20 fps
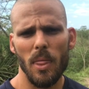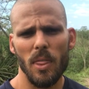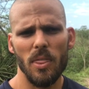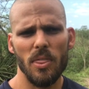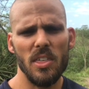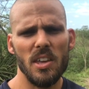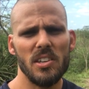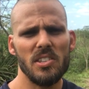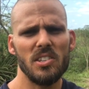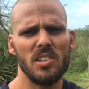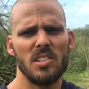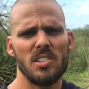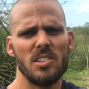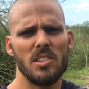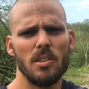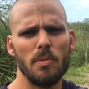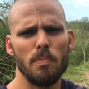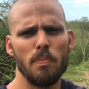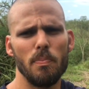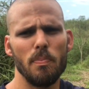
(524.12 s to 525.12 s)
this is
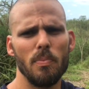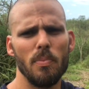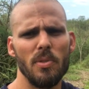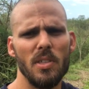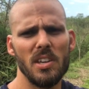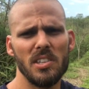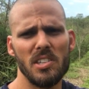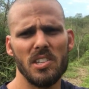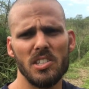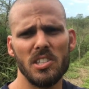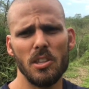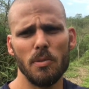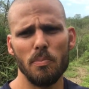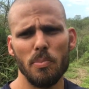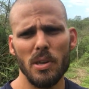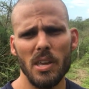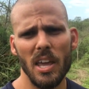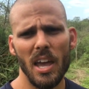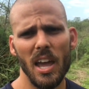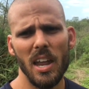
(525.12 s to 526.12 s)
the
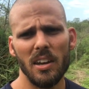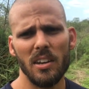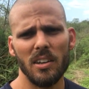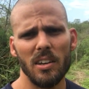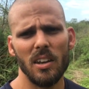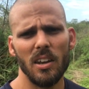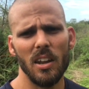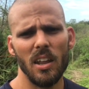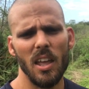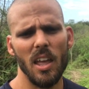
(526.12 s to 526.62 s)
be end